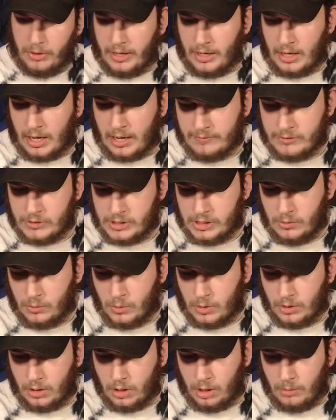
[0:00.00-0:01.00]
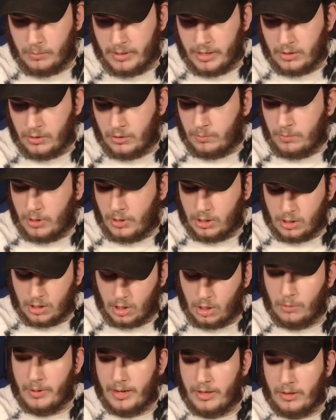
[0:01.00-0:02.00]
obviously, the 1 Called by
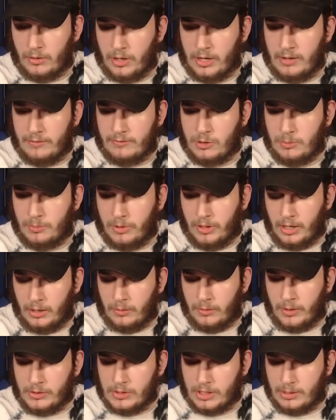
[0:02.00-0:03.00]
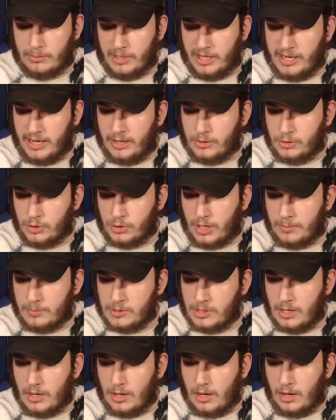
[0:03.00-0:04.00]
the Grave to play around some of the hand
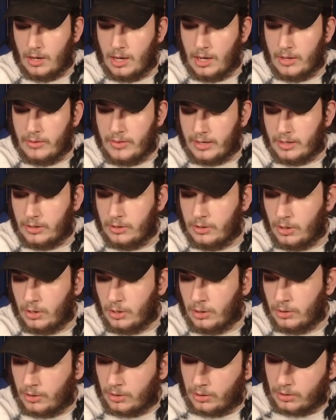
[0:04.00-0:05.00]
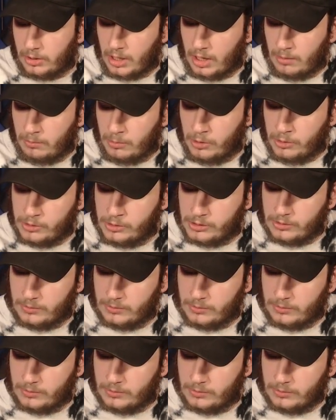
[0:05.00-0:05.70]
traps that could hurt our combos.